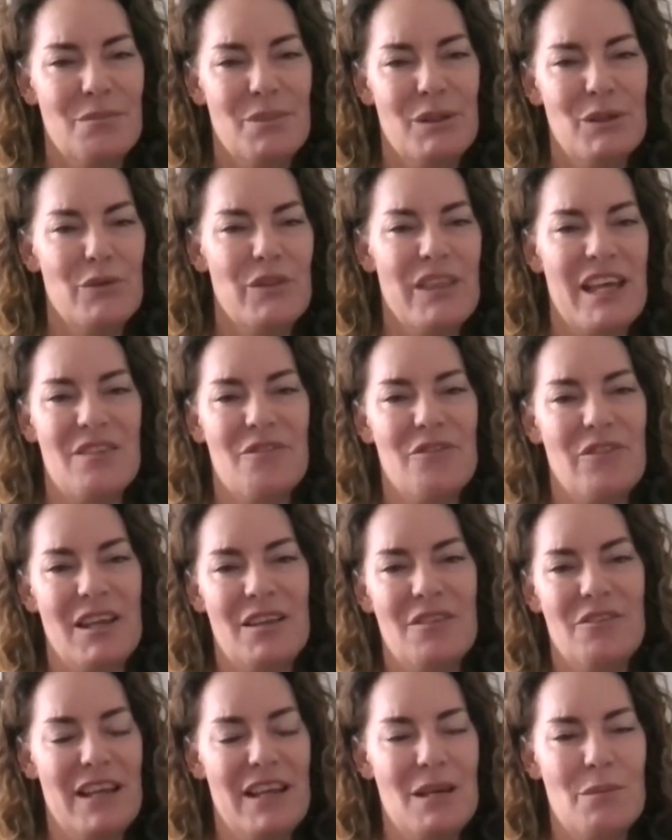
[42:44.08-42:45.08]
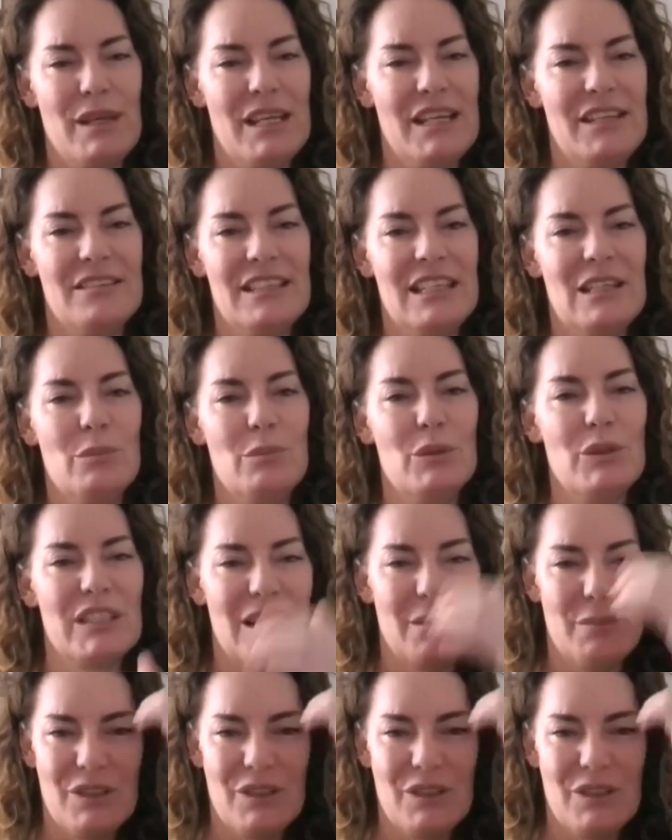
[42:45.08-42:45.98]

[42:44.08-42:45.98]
build that fan base, keep building it,